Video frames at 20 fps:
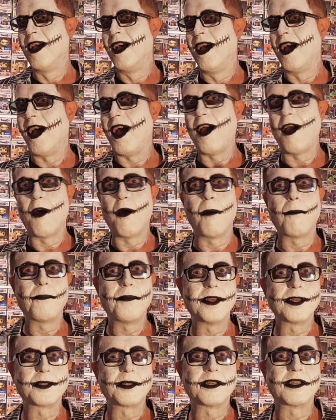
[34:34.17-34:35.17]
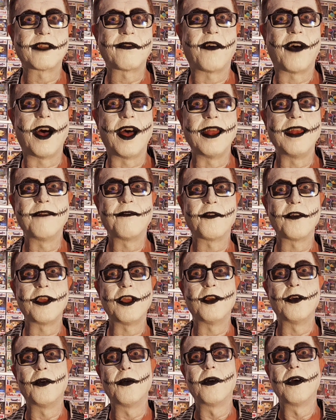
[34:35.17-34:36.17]
I hope this is fun for
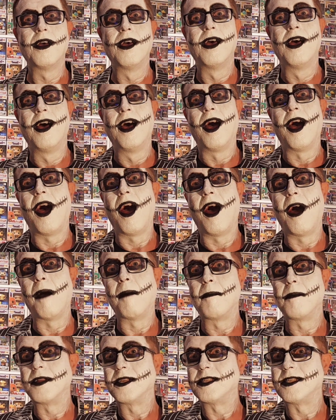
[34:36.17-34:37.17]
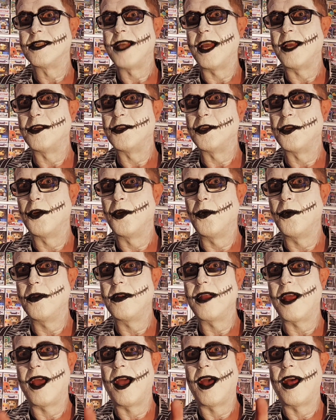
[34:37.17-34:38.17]
you. Stay tuned,
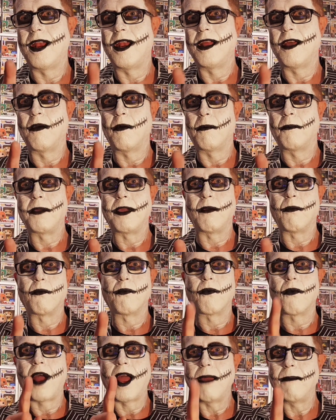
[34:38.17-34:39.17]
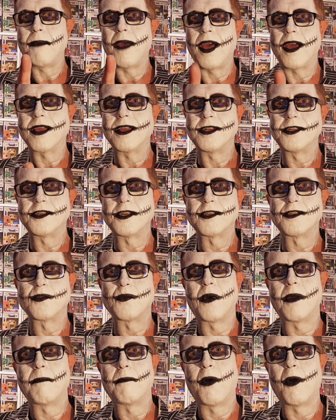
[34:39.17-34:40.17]
and it'll be right back in just
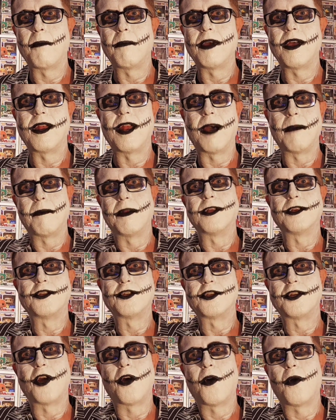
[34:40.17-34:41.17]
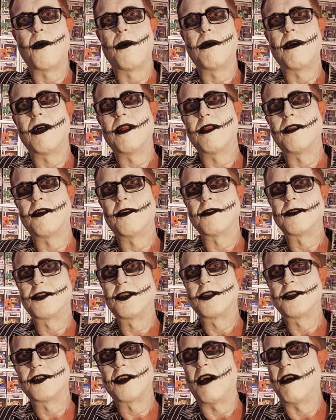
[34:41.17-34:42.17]
one moment, and I'm going to show a little
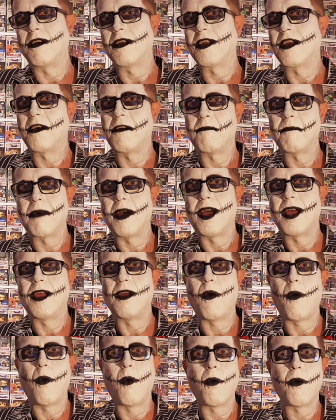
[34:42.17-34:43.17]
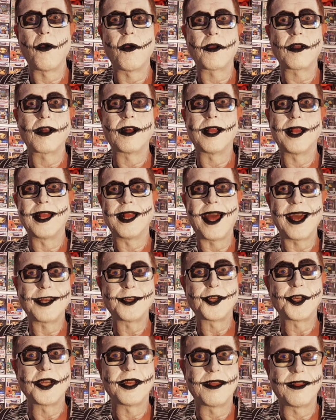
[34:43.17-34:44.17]
chunk of my horror
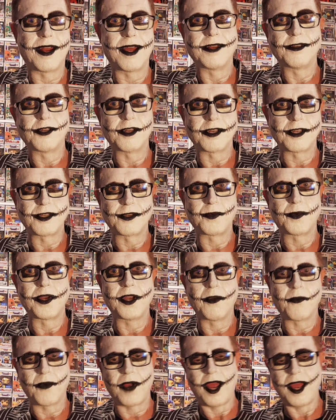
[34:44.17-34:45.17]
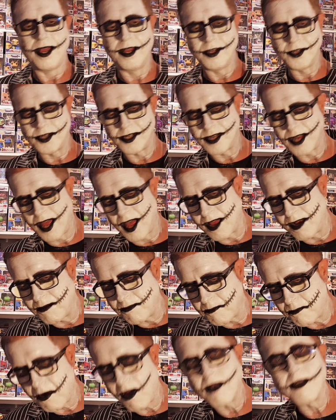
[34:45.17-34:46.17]
collection that I just rearranged,
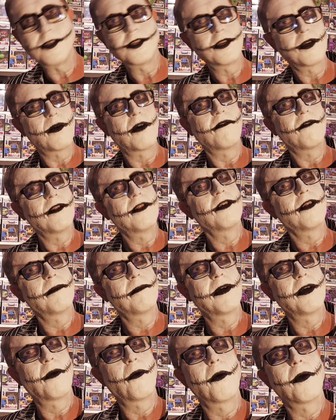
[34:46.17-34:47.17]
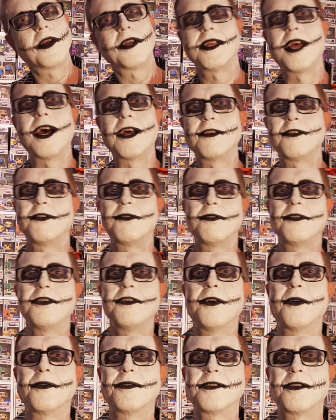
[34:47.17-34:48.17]
and probably show off a little of my horror tattoo
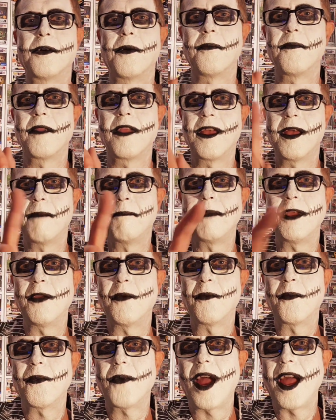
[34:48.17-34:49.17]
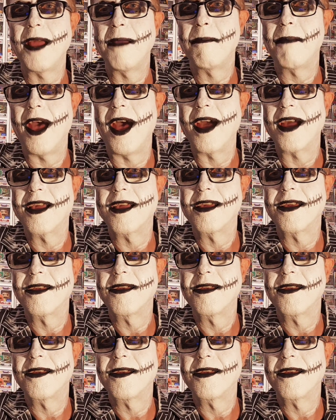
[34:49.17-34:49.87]
too. So Be right back.